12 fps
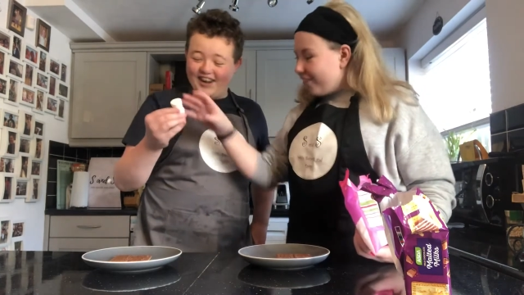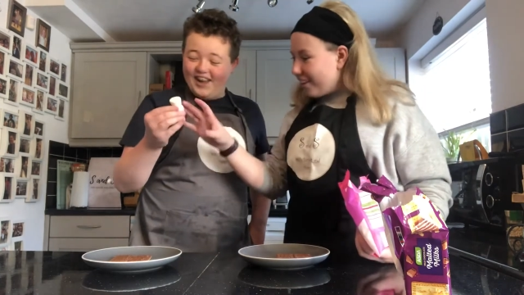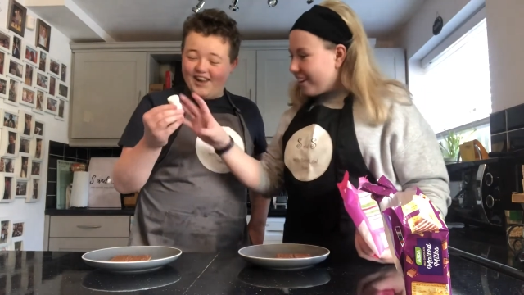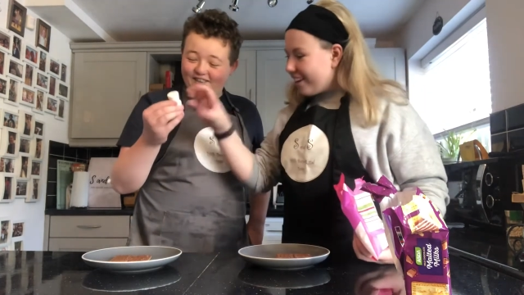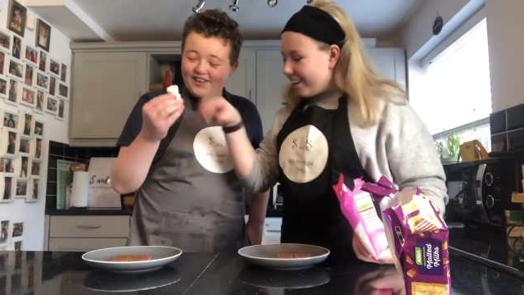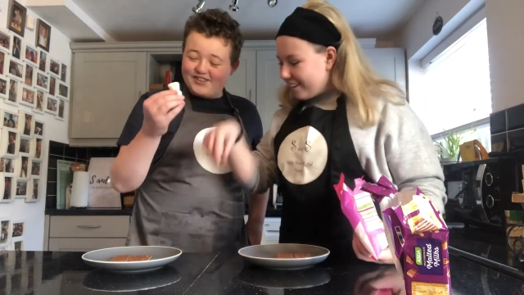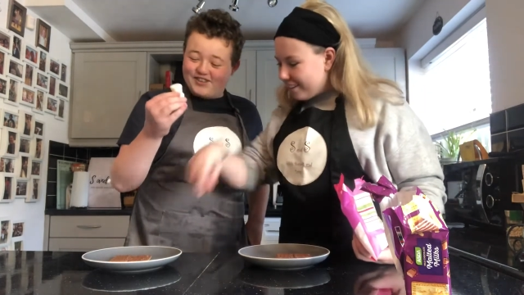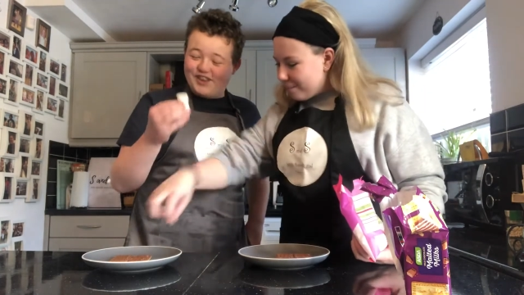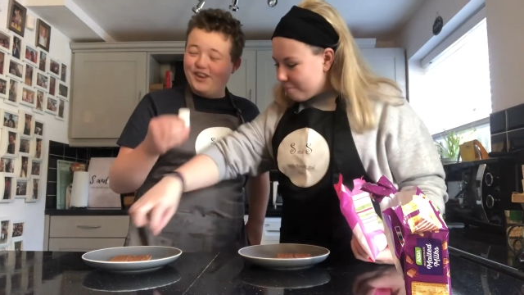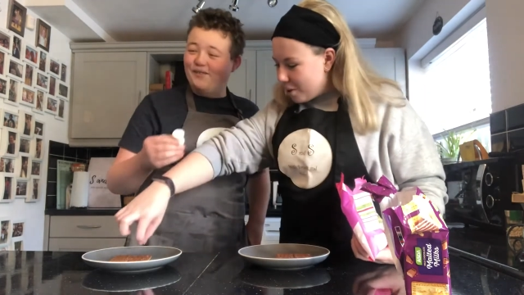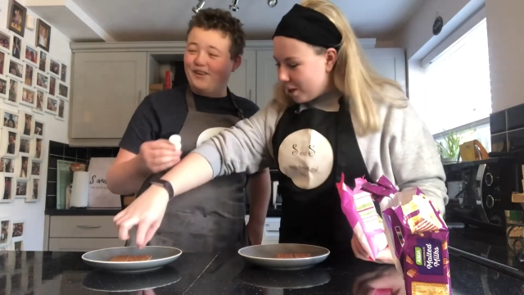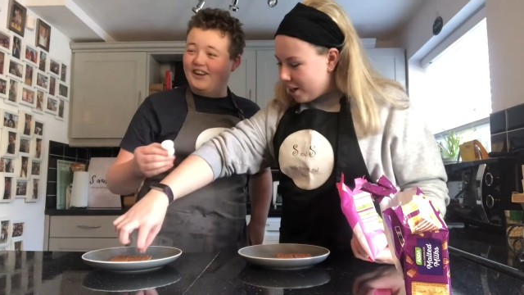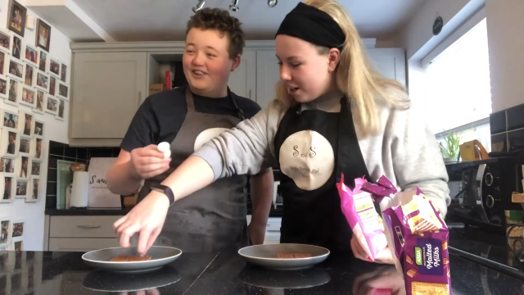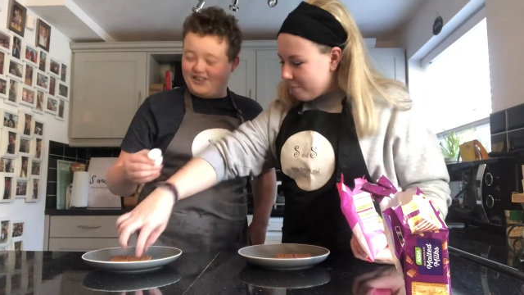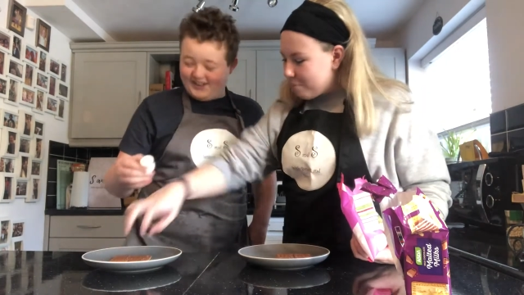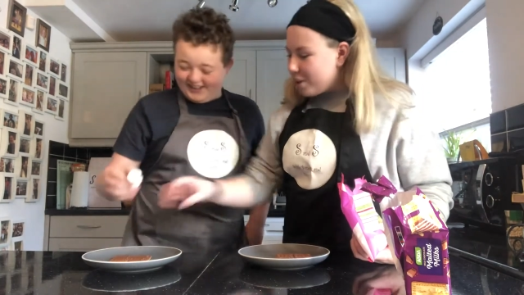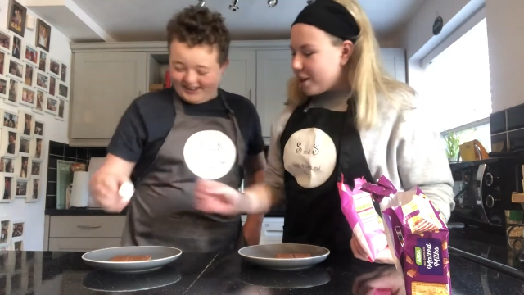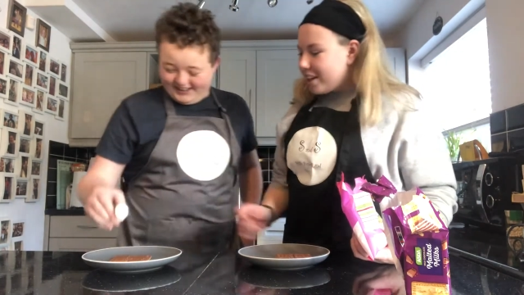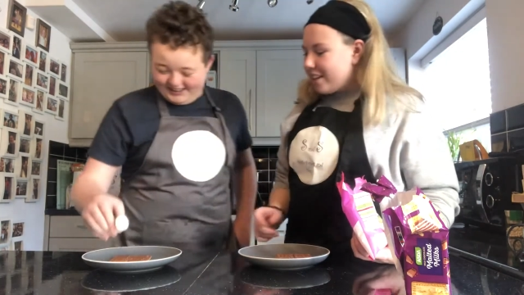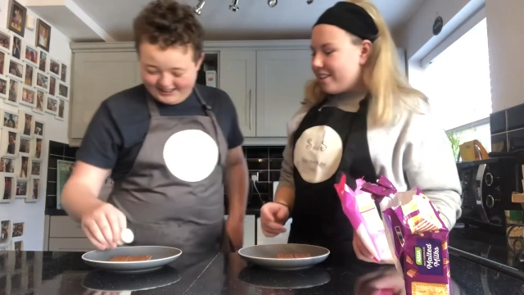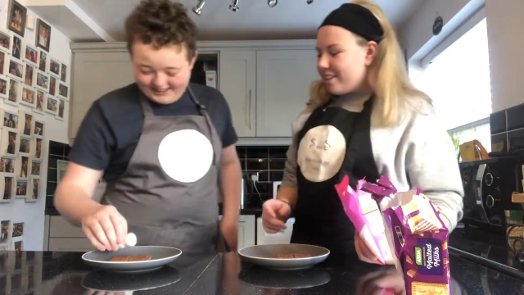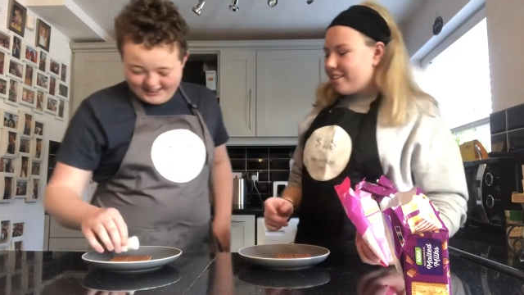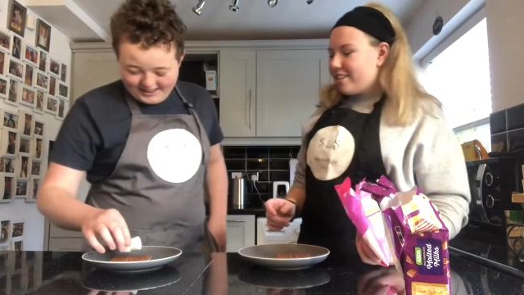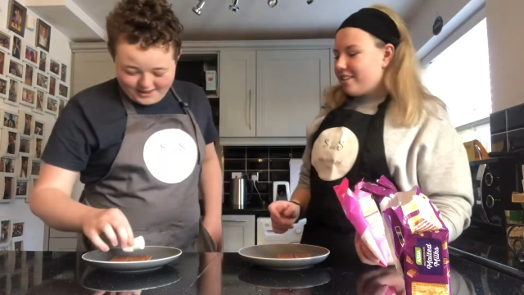Speaker 1: we can, well, two actually. It,
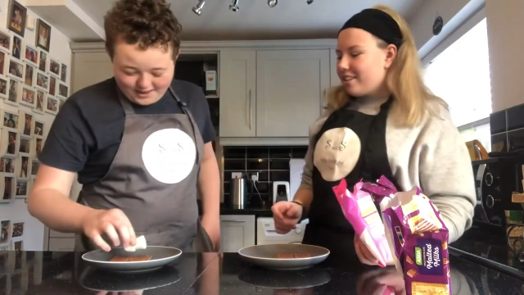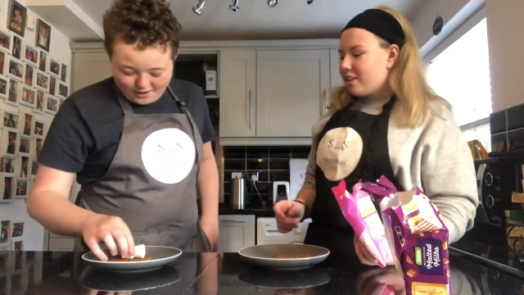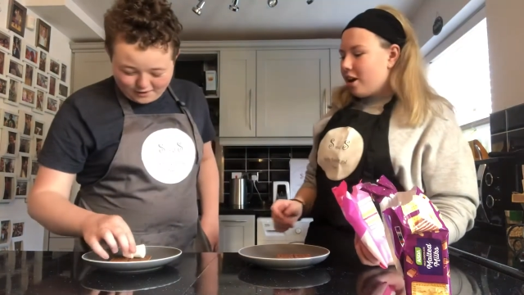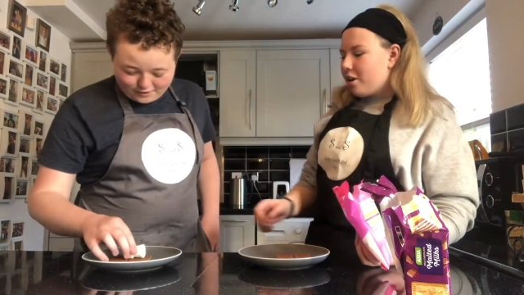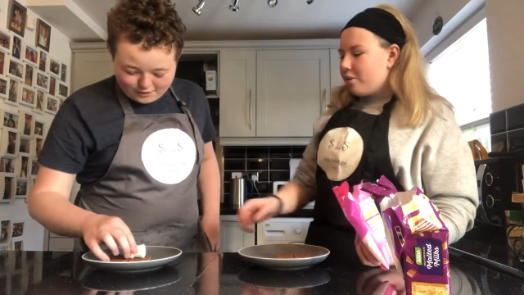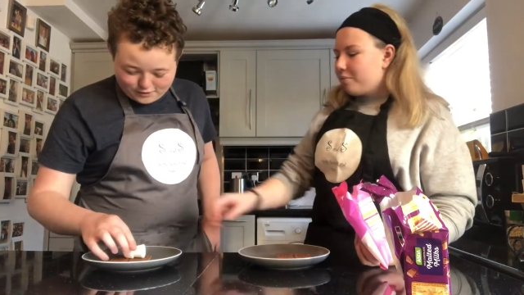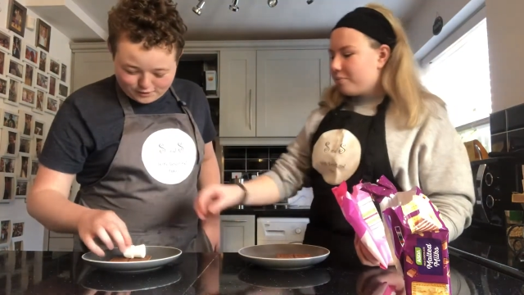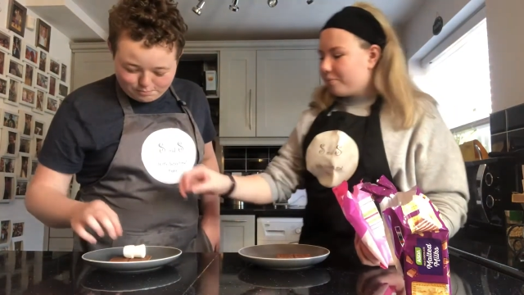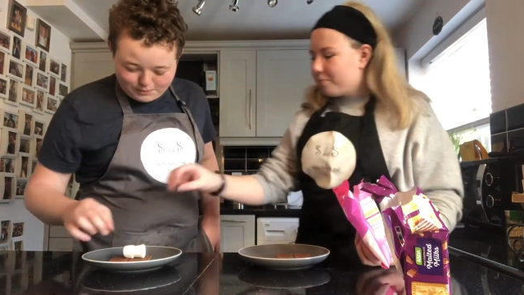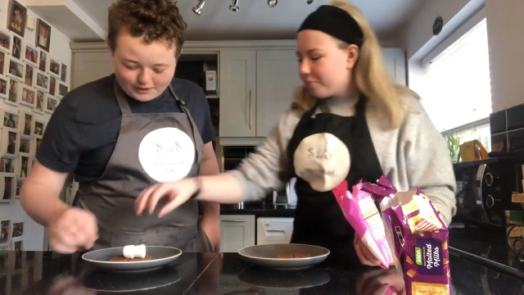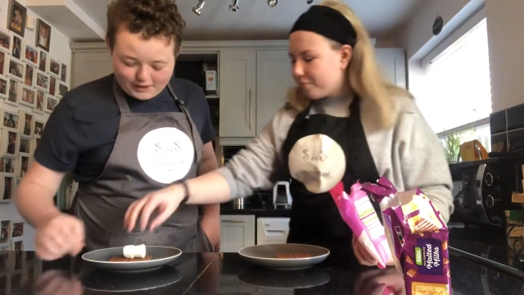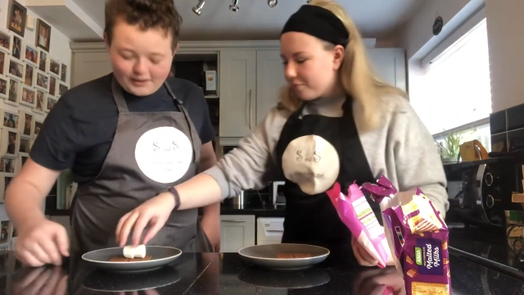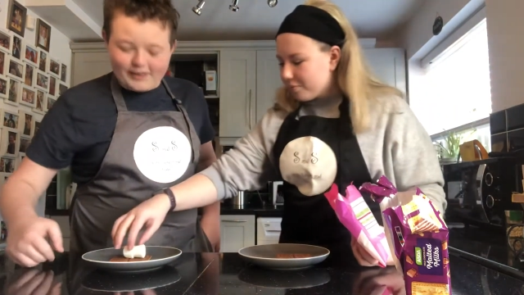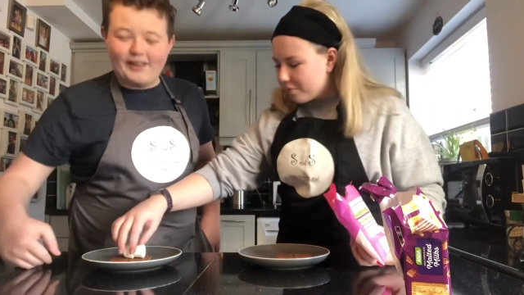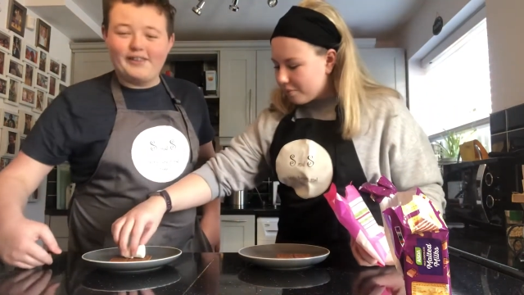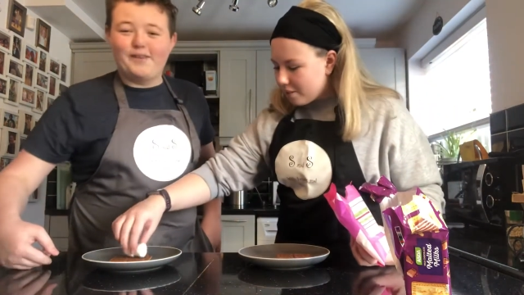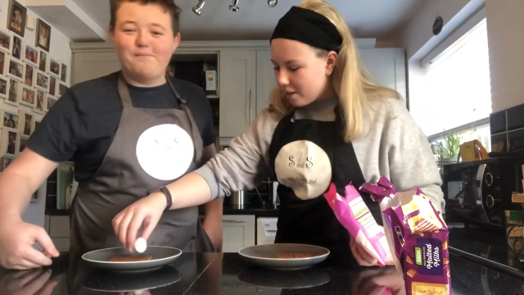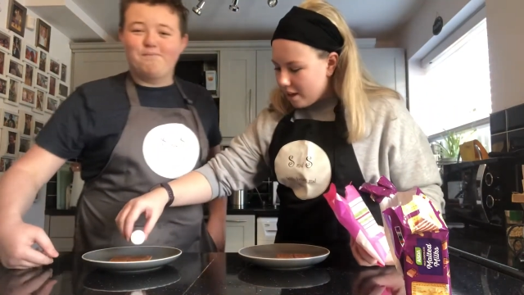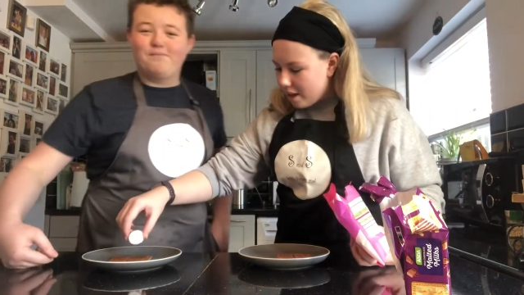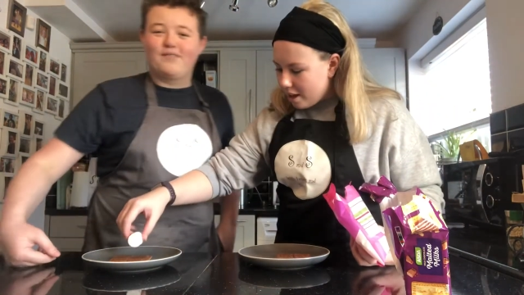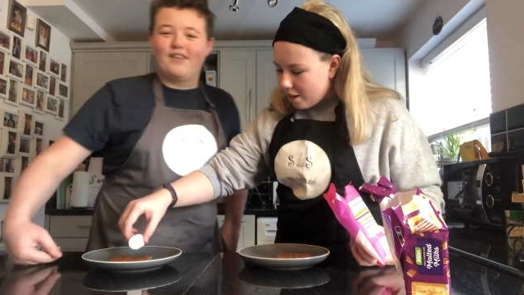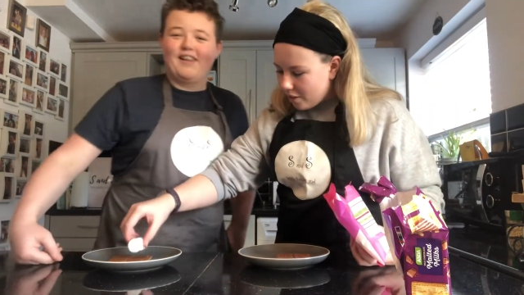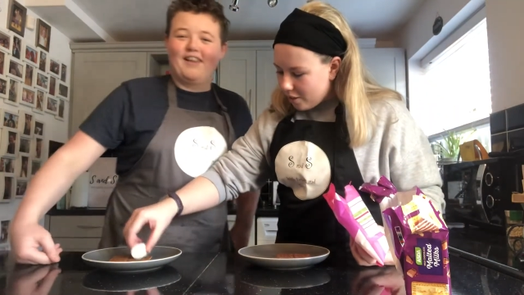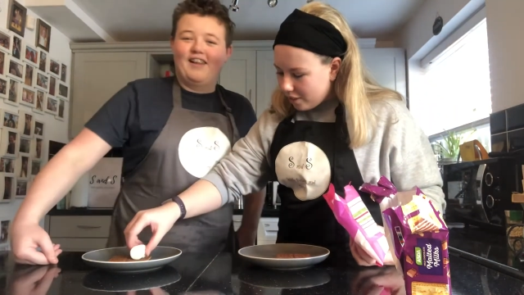no. I'll, I'll just put it like that then.
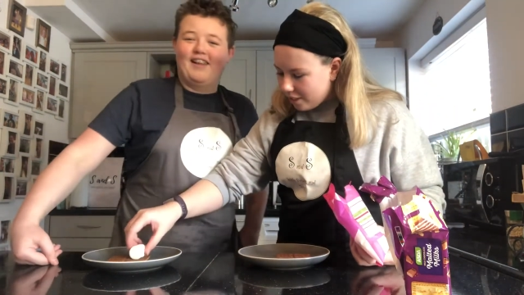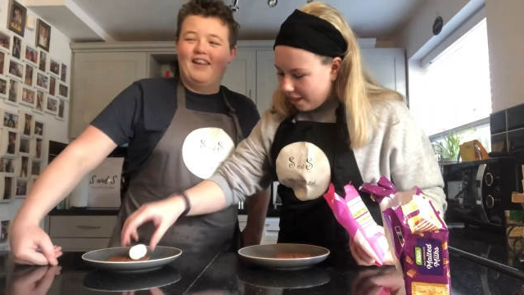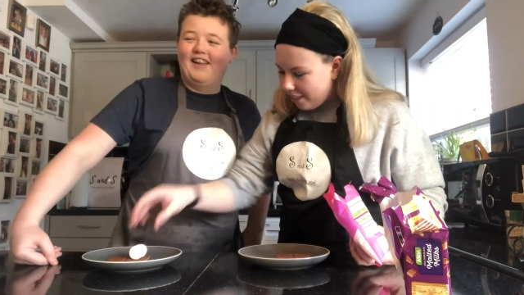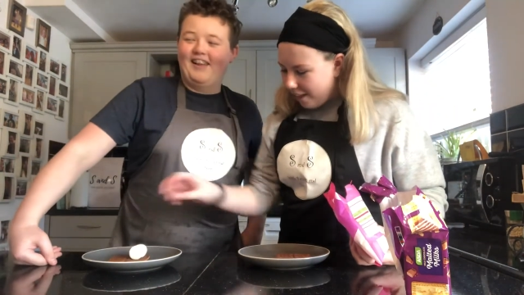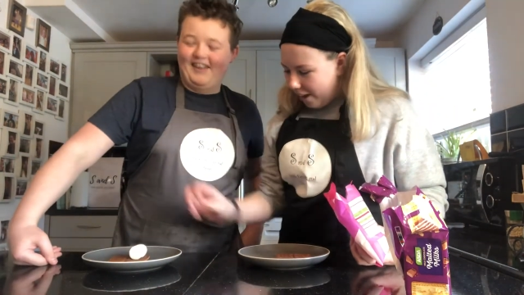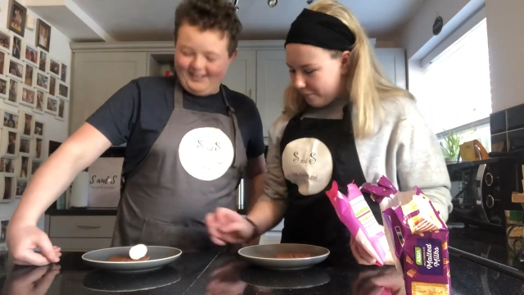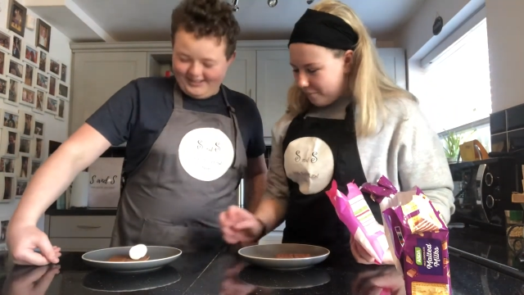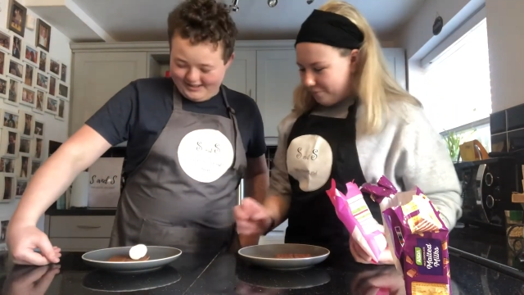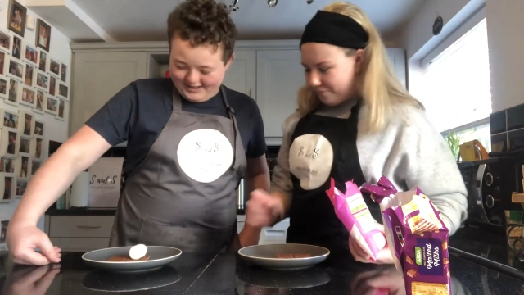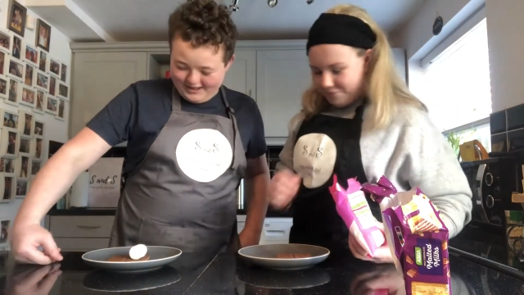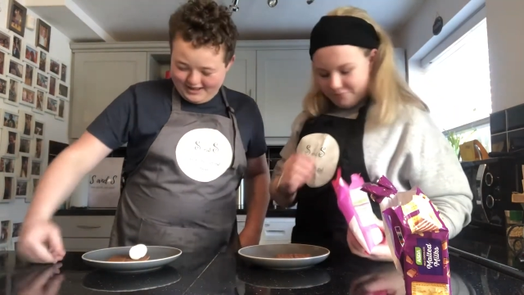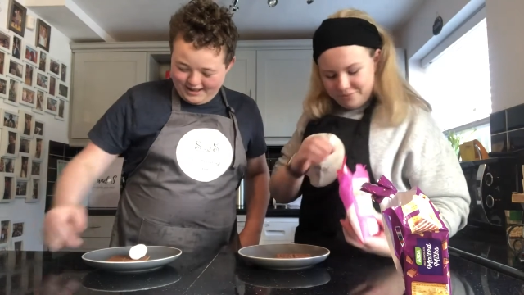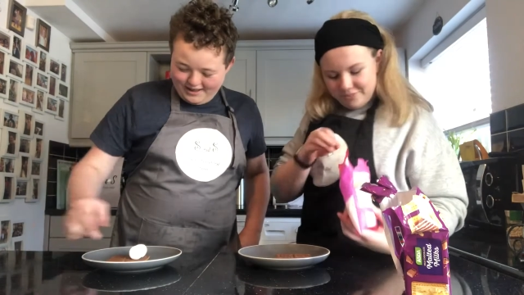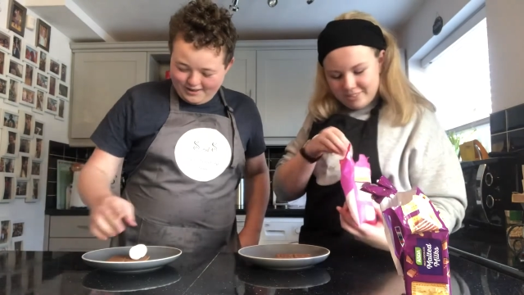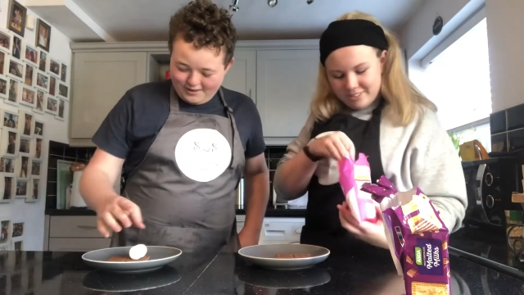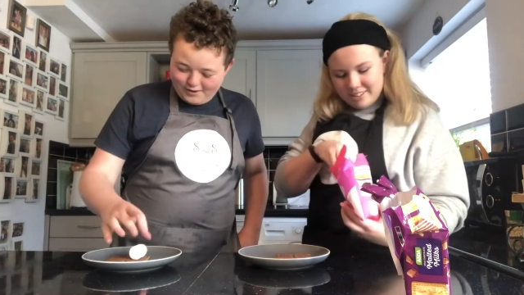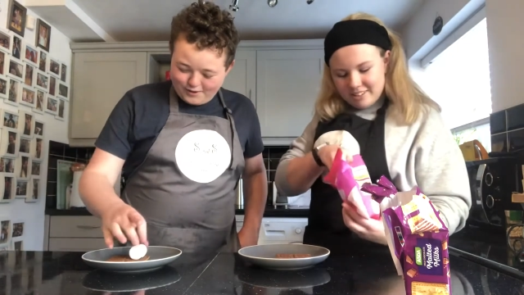Like that. Or